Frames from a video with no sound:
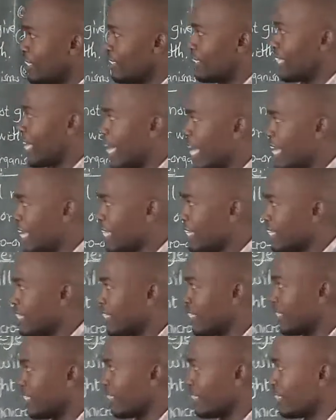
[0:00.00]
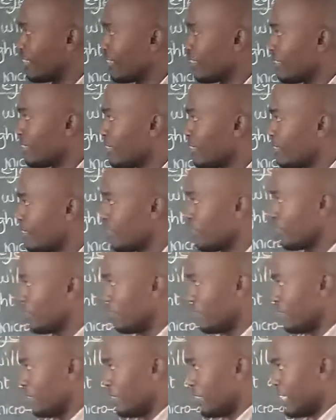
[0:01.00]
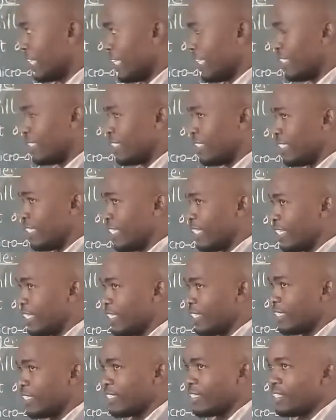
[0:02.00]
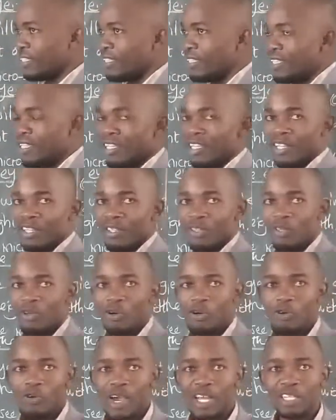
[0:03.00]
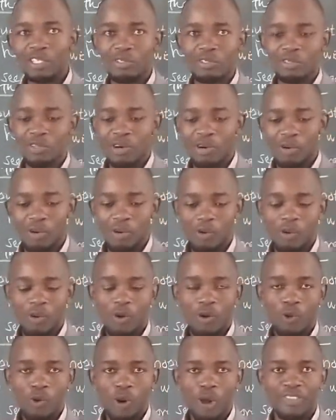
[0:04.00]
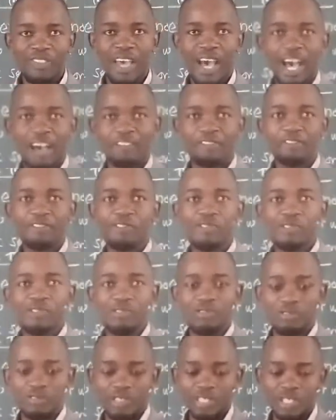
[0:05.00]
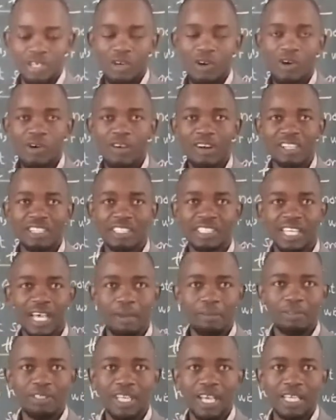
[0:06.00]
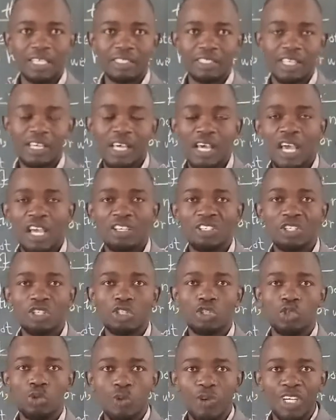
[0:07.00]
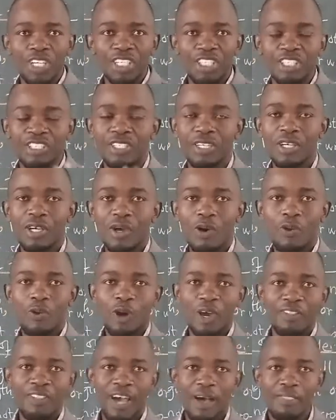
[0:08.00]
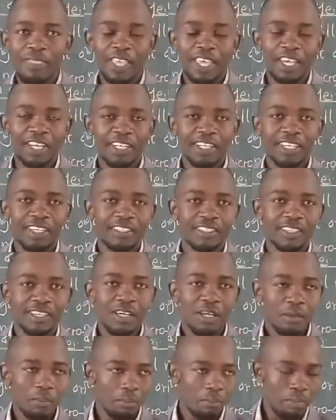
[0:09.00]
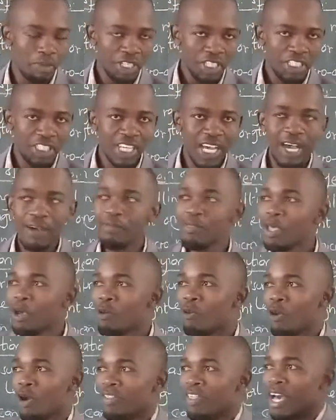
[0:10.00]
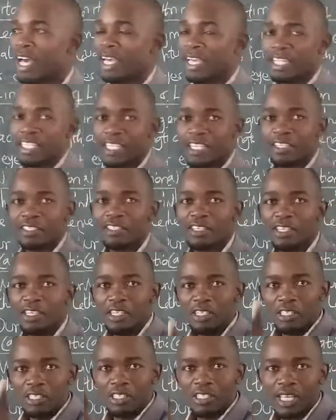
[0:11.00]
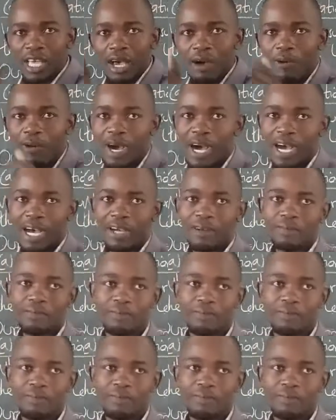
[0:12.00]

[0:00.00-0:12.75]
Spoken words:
Tongue testing. You want to know whether a food or a substance is sweet, whether it is bitter, whether it is sour.